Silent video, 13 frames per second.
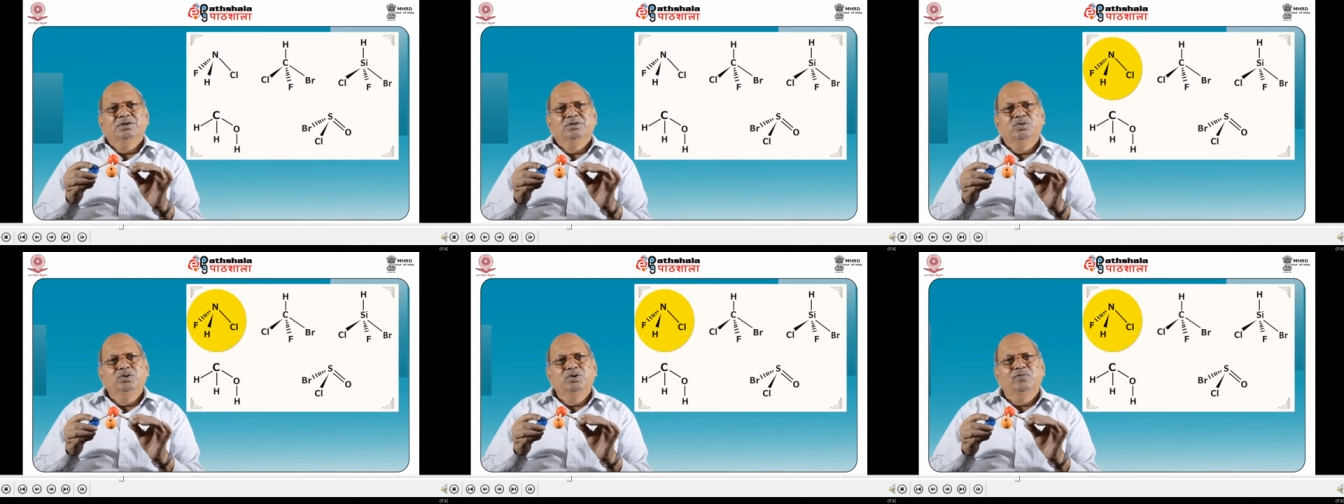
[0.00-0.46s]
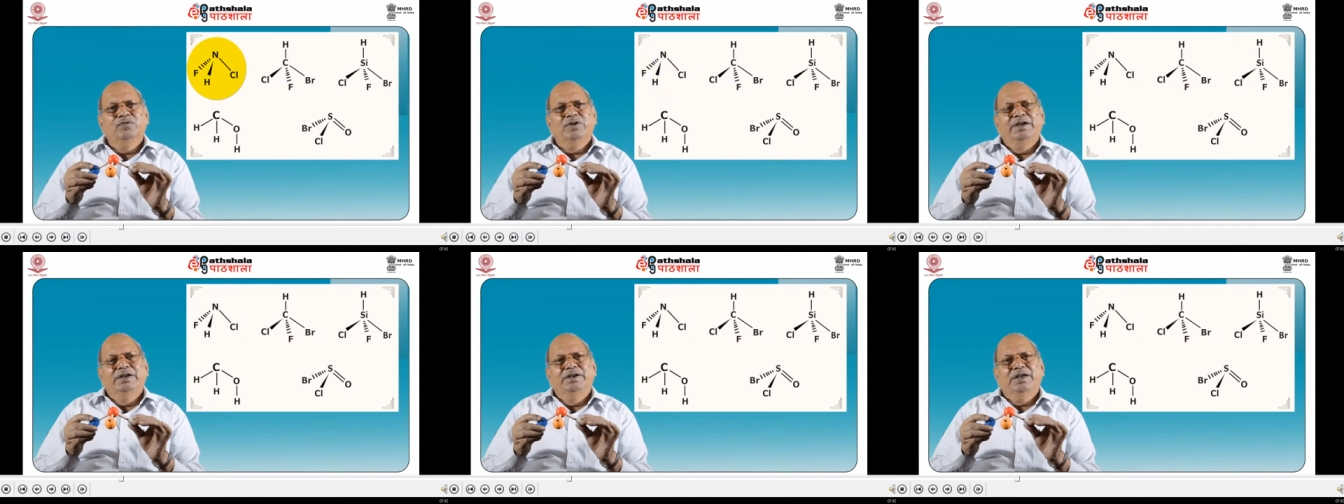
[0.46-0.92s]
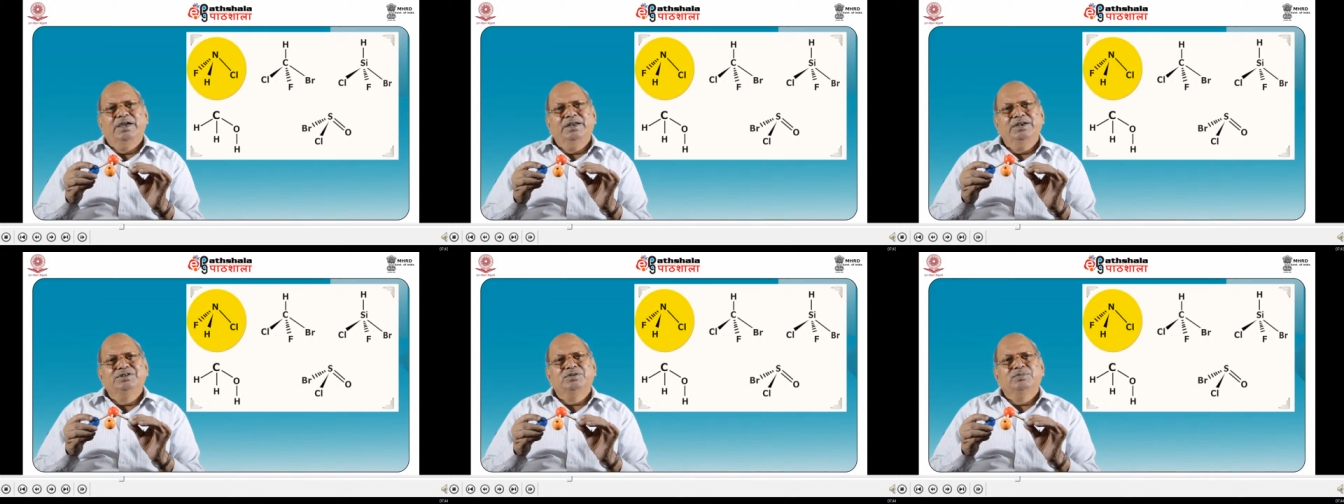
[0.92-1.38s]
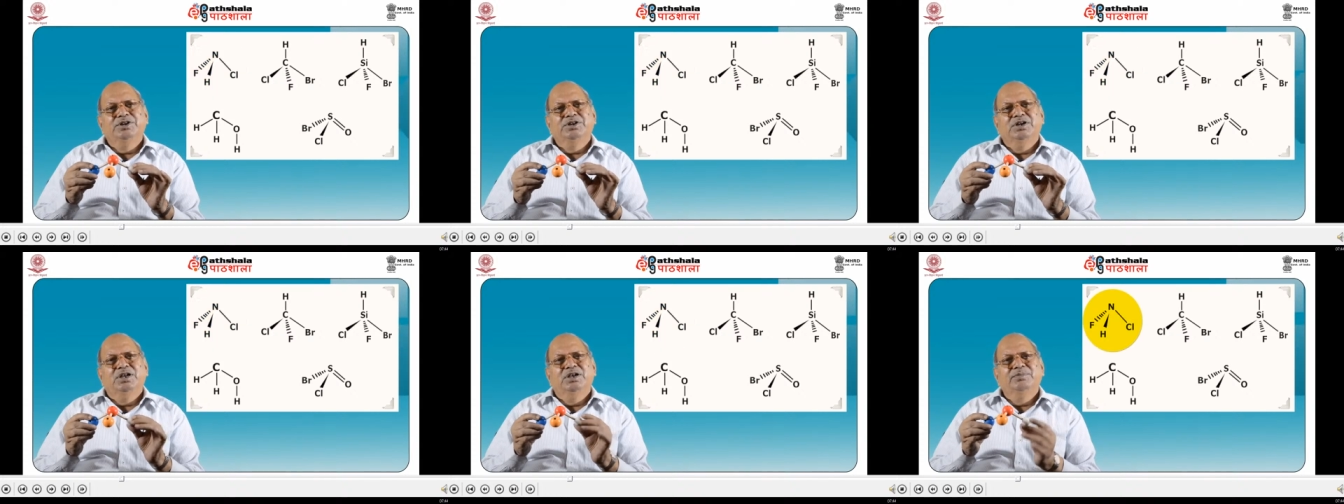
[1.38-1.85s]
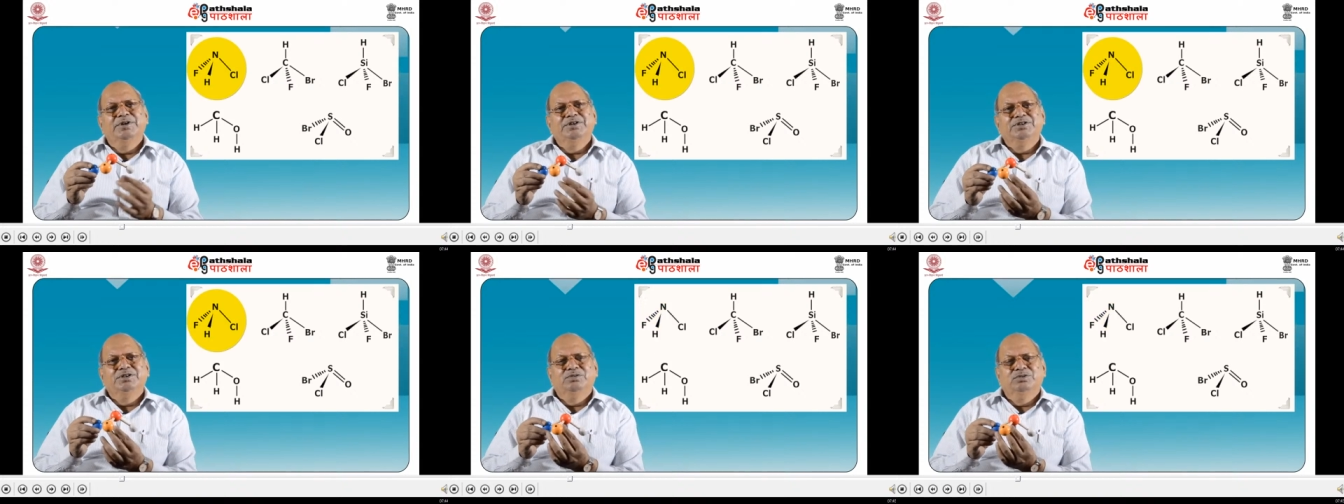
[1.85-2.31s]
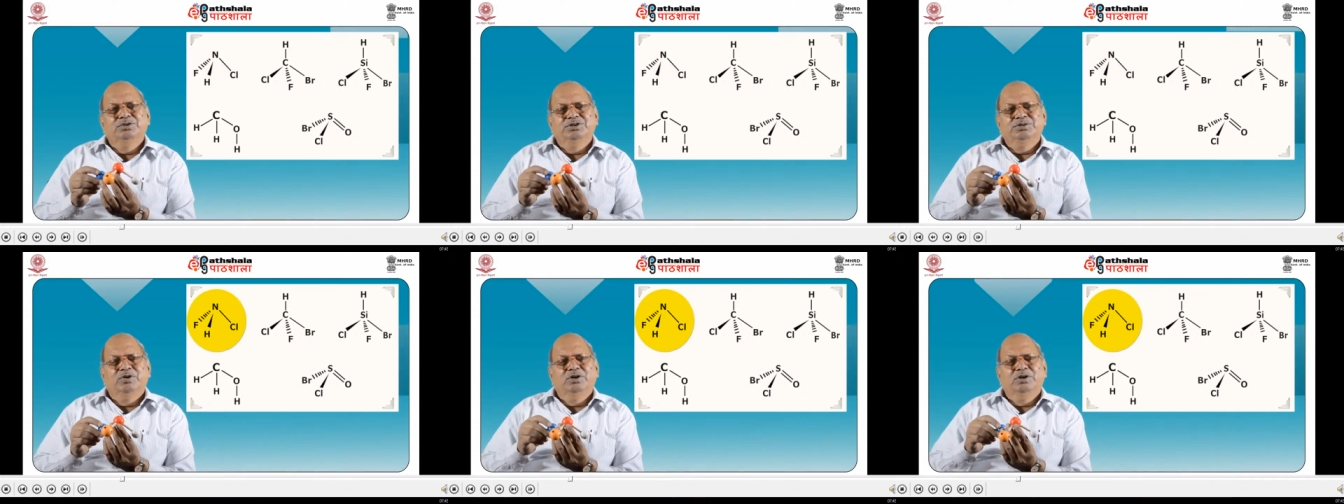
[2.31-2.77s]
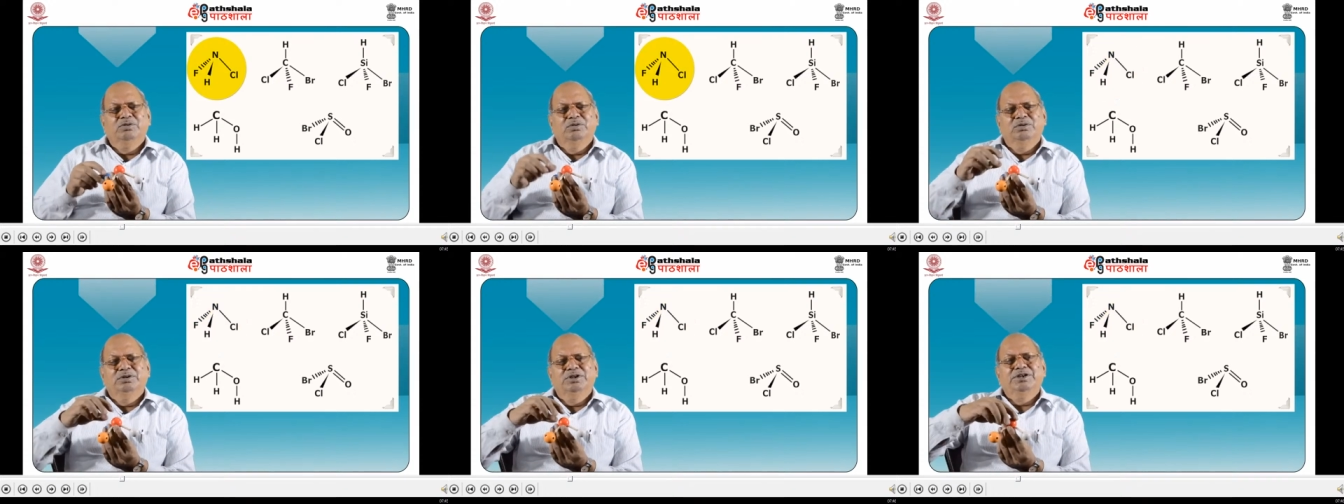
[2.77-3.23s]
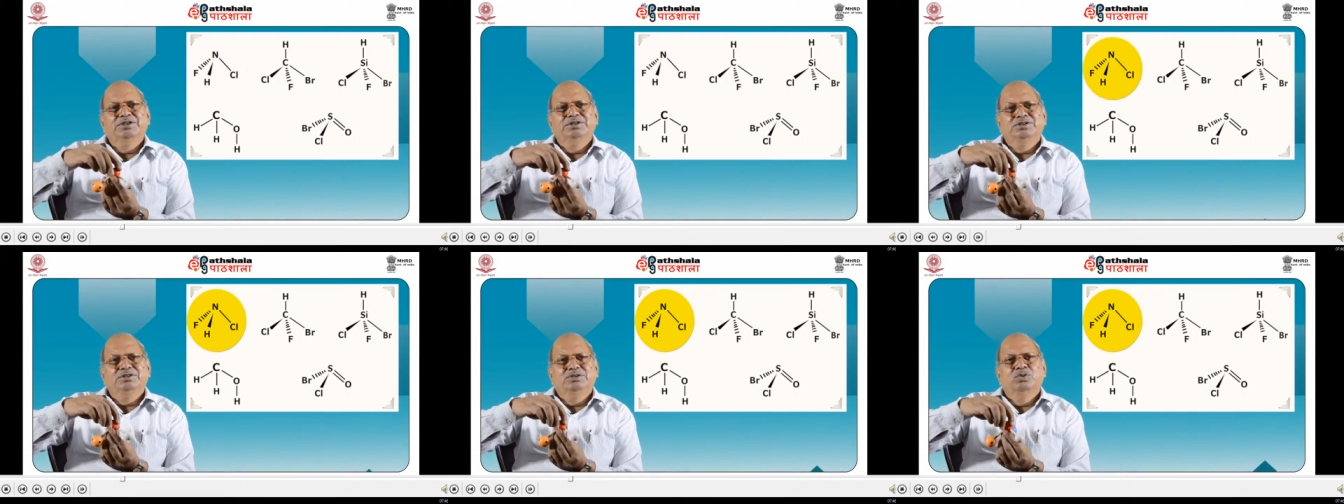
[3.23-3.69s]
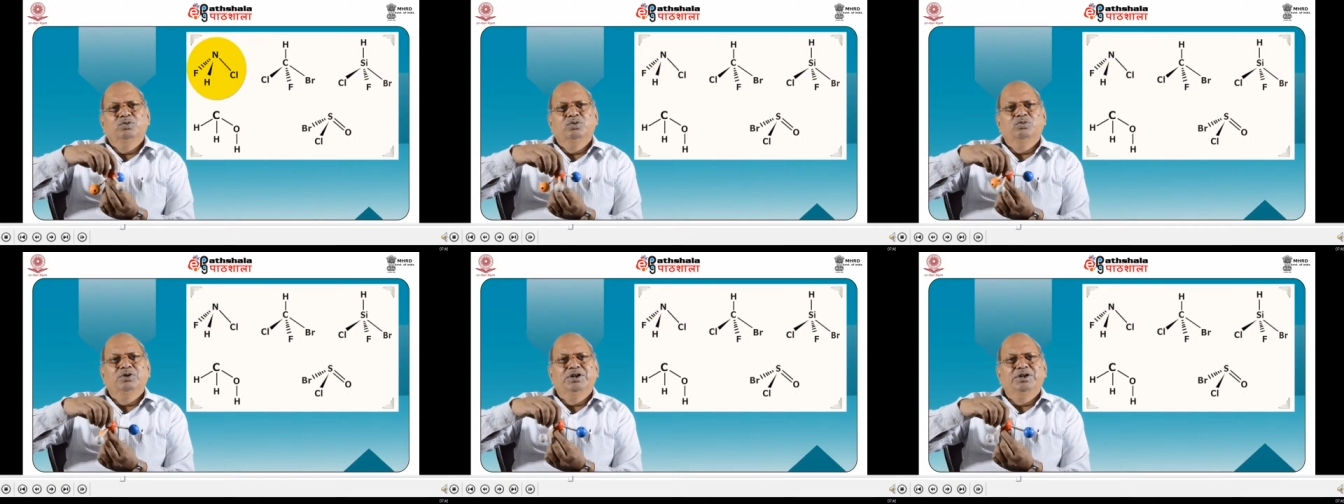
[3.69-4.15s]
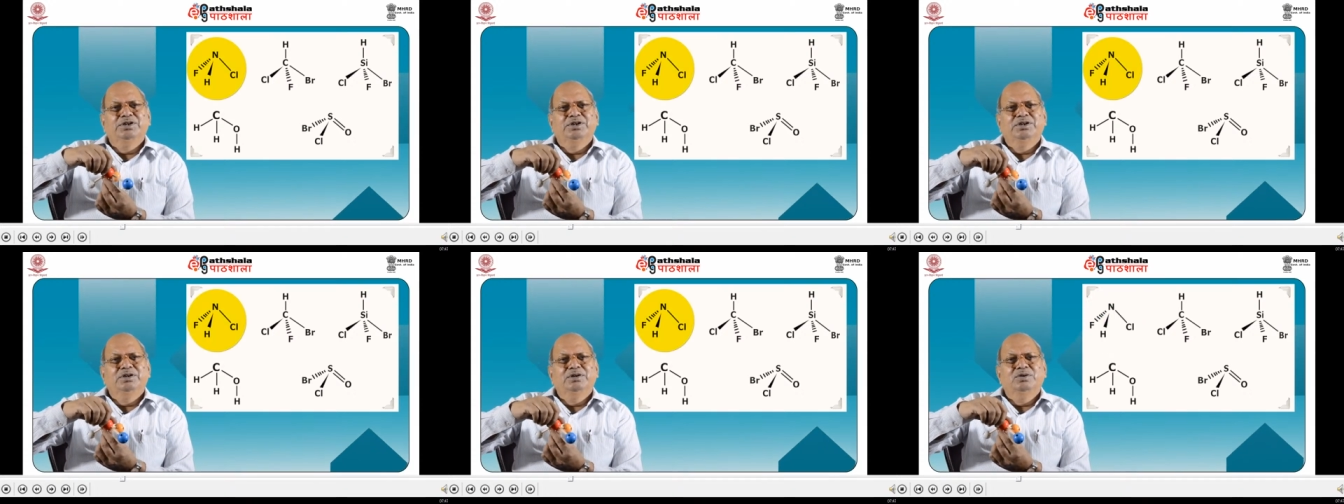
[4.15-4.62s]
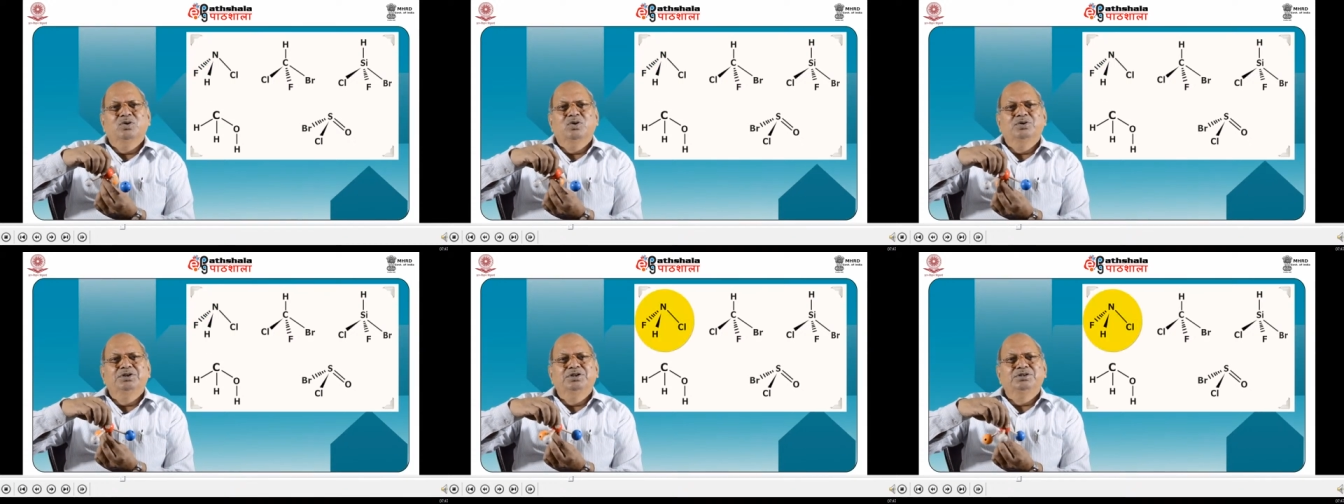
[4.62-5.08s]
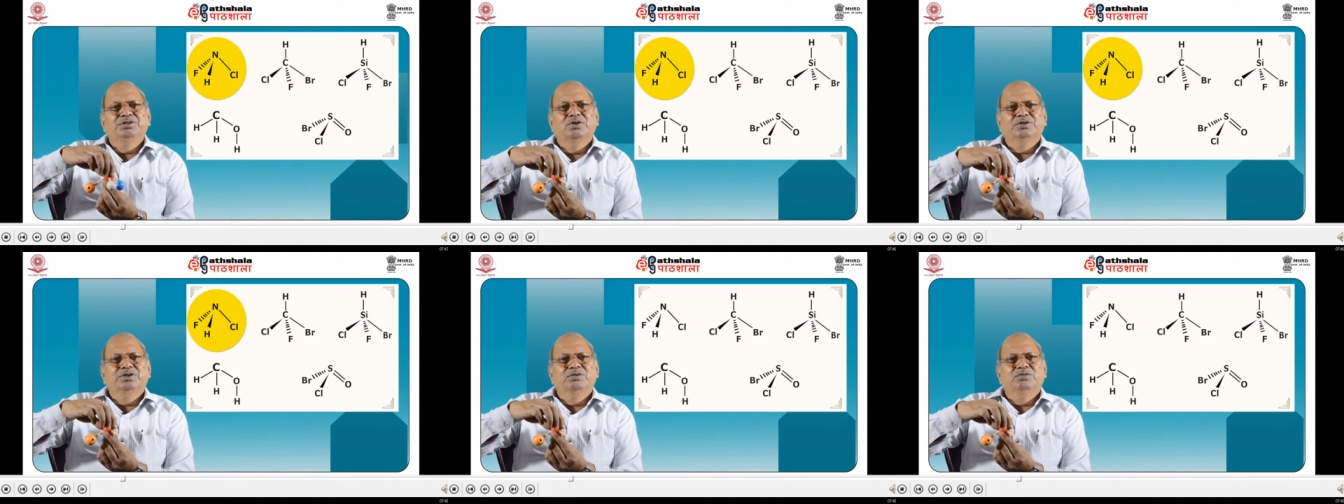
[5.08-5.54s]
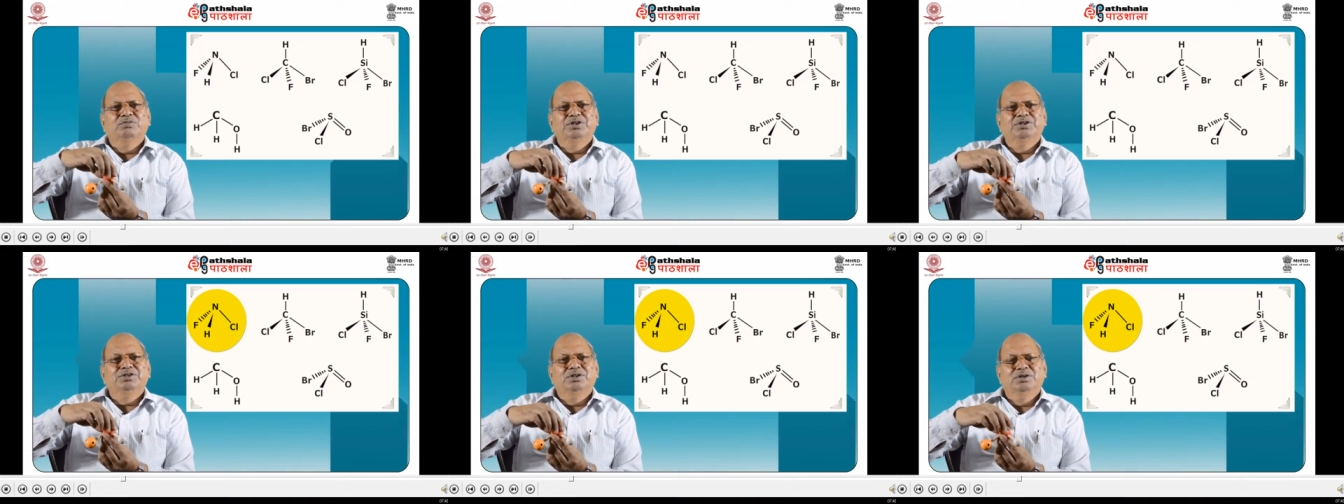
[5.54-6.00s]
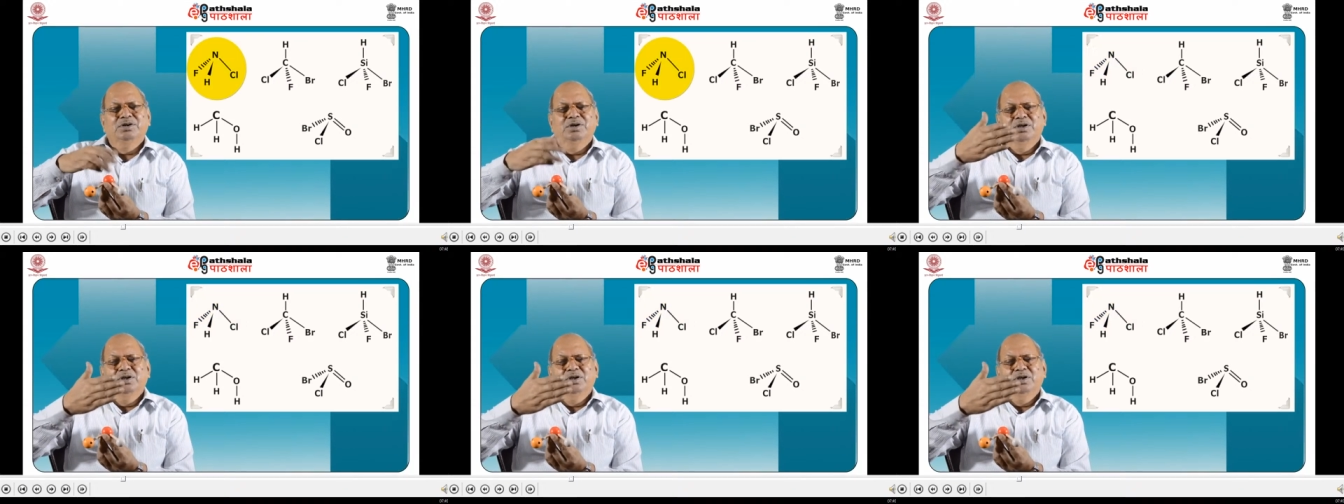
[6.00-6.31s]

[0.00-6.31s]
Do you find any symmetry elements into this molecule? That is, you rotate it, no, it is not a rotation.